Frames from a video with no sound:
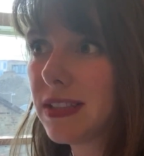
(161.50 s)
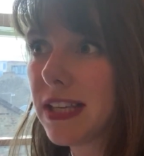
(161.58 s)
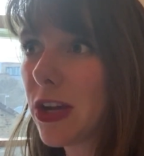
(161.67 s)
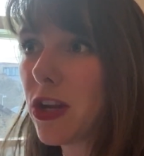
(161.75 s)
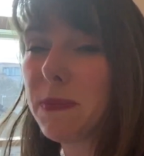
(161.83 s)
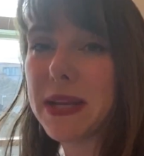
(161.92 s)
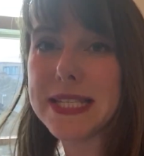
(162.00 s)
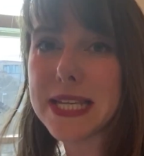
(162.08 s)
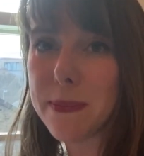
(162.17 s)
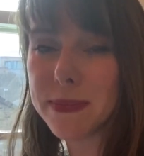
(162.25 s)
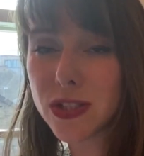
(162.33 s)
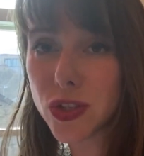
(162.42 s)
there could have been a
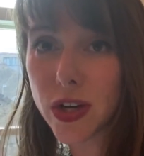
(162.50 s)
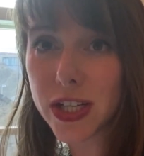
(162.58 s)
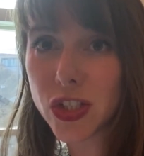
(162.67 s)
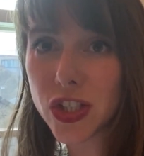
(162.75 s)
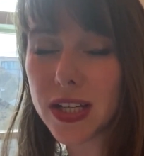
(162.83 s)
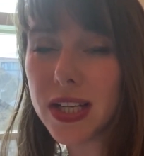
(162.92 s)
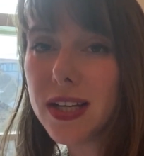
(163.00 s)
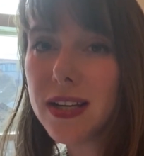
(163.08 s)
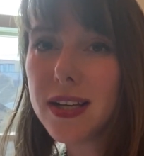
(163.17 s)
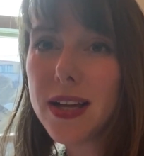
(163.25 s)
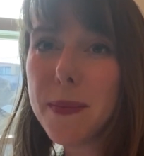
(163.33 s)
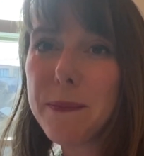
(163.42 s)
demonstration.
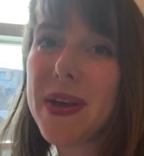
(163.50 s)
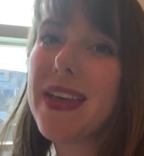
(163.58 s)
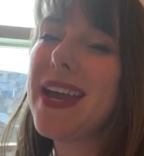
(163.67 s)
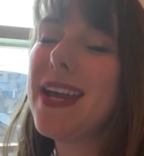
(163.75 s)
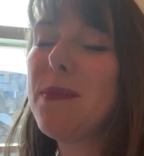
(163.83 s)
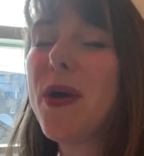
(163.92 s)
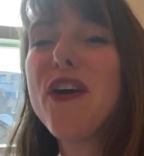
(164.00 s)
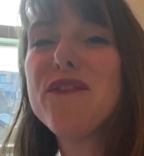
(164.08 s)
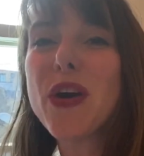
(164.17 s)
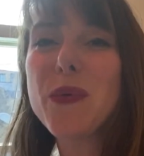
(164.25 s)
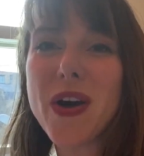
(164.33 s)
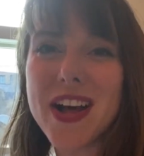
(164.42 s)
But in a
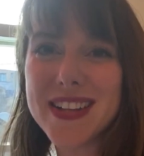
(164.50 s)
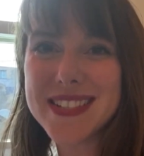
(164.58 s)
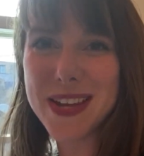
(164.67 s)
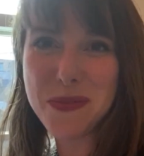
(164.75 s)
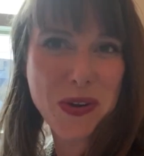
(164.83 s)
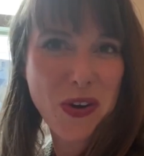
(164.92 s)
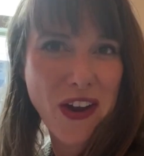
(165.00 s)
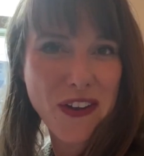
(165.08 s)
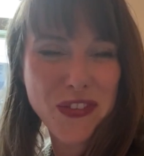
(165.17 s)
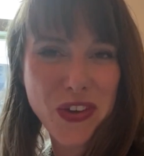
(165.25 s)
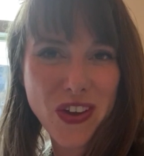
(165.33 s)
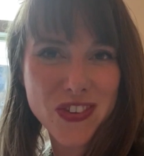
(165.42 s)
perfect world, it would be great
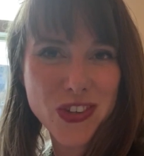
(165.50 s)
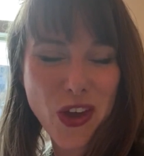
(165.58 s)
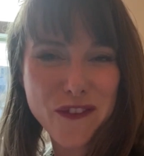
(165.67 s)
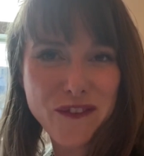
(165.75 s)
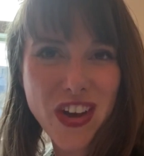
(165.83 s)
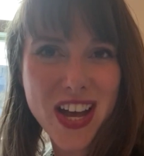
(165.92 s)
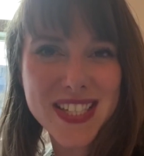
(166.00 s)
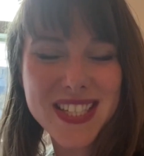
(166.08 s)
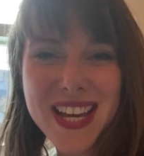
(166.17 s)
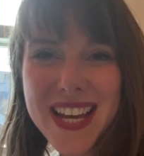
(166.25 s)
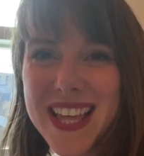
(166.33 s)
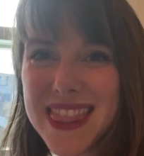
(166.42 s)
if you got to go first.